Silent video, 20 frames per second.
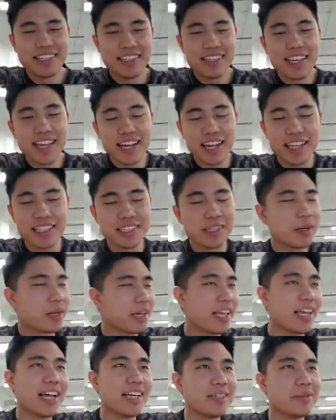Yeah, guys, I,
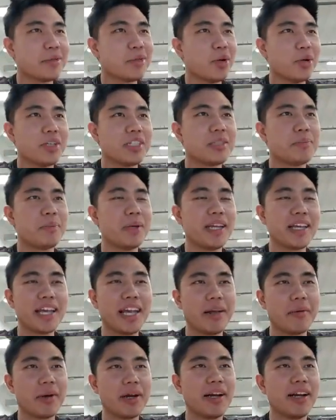guys, I'm totally spitting
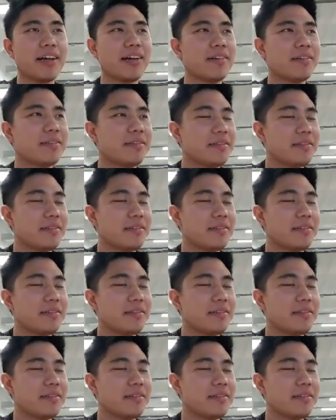game right now.